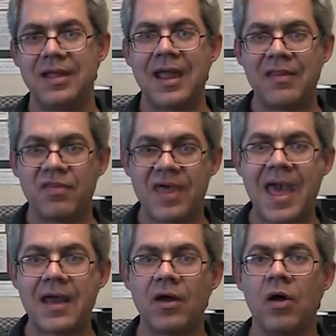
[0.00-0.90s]
And
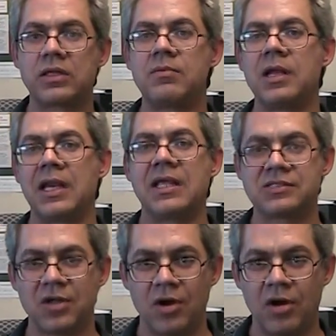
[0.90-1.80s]
that ultimately is
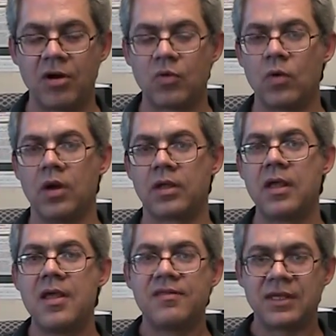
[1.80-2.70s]
the hard work
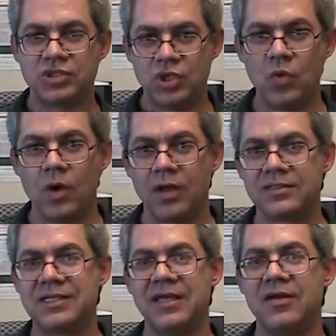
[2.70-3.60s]
that you all
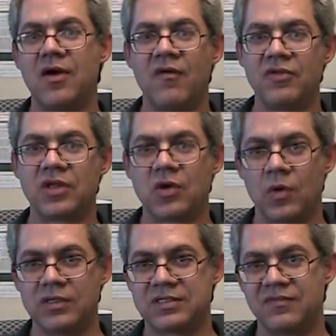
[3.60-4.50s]
did over the
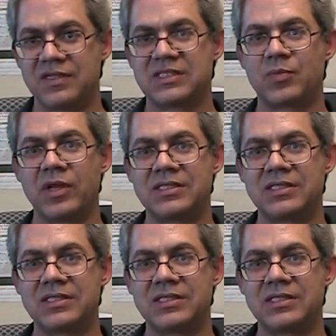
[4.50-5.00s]
course of this spring